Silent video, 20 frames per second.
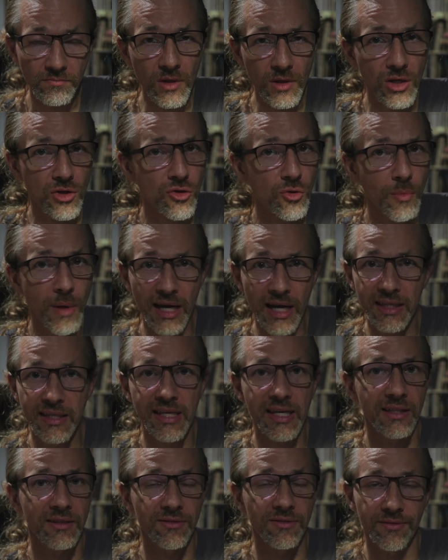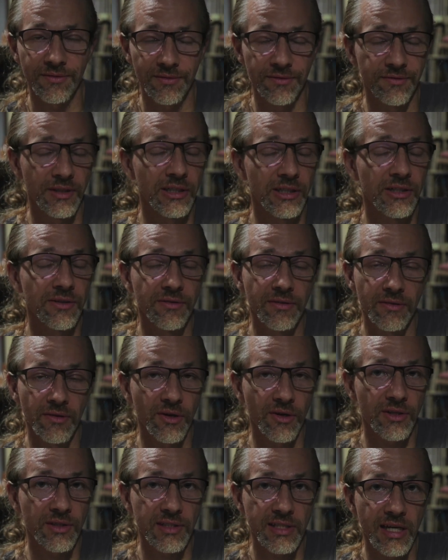you might get very
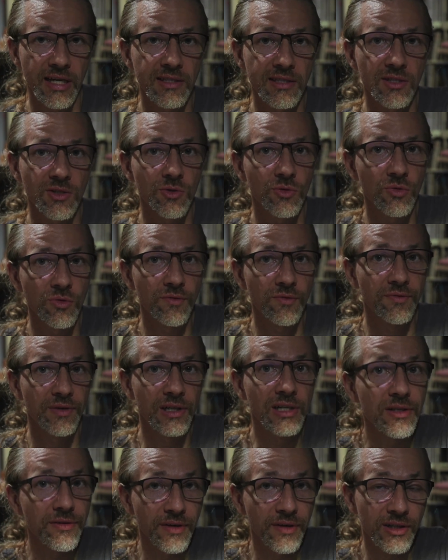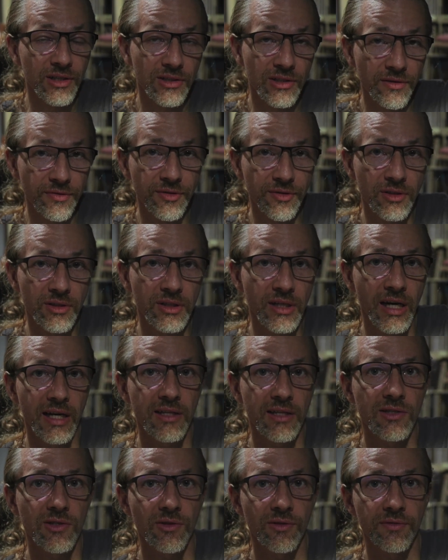access to very, very different
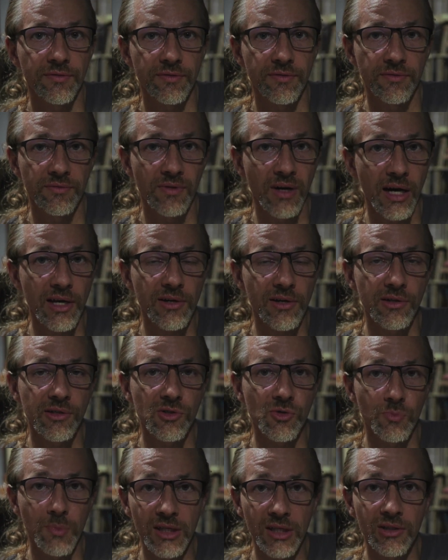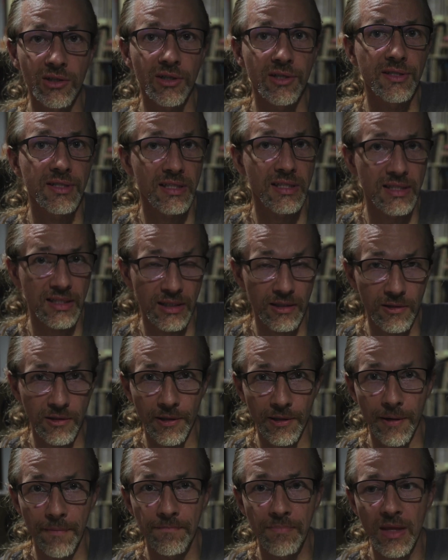kinds of wires, metals, et
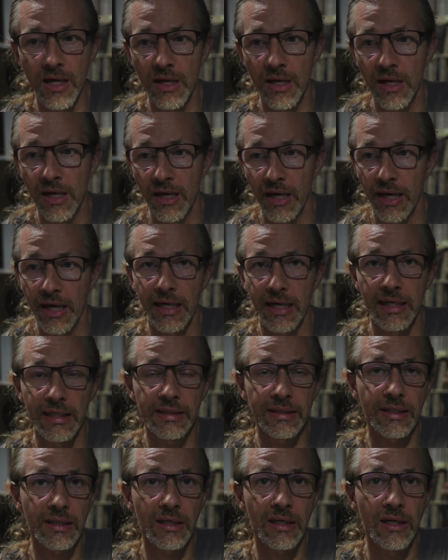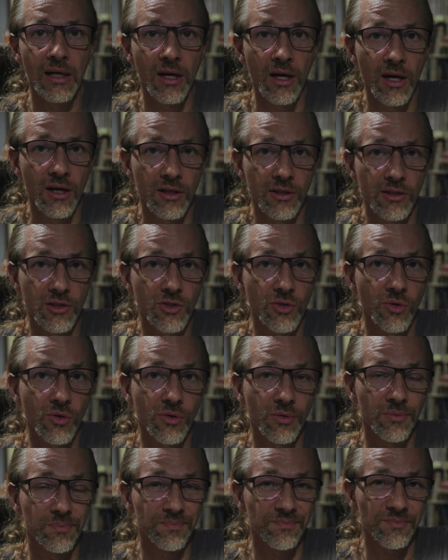cetera. And uh,
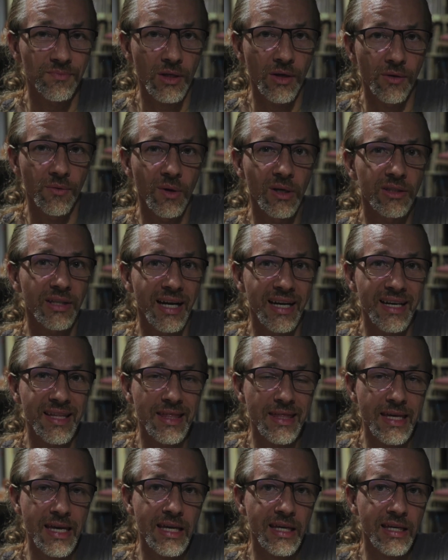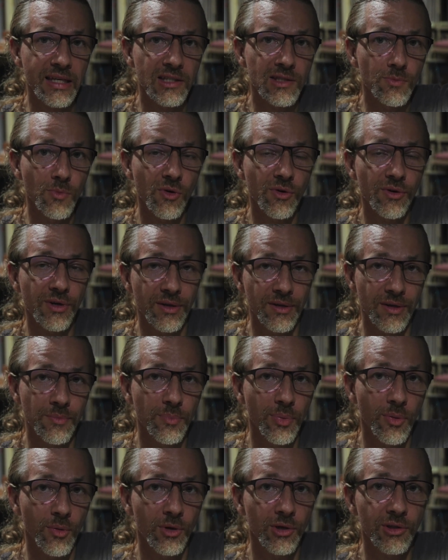so what I think is more
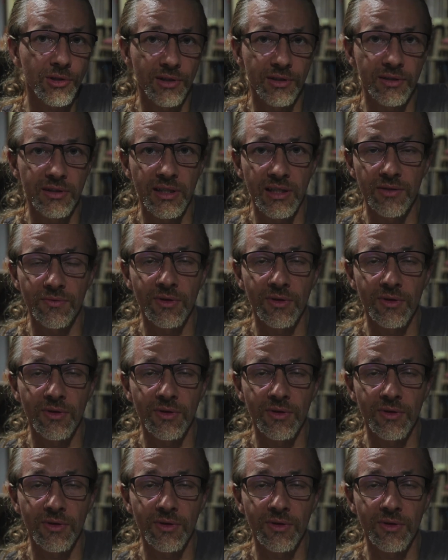important than